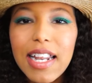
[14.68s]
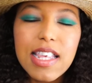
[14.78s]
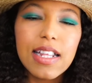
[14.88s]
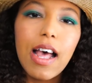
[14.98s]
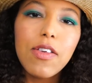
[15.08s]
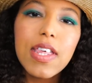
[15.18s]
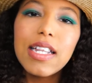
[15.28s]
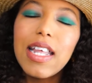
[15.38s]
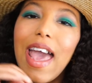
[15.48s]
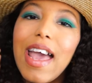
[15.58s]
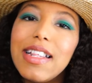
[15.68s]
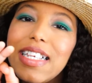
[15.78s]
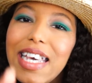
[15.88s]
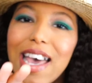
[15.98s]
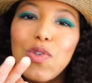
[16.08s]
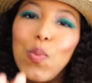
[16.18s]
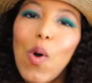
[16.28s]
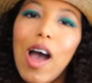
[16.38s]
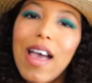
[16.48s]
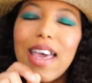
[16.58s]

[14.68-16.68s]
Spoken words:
Nisa Nelson, and guess what?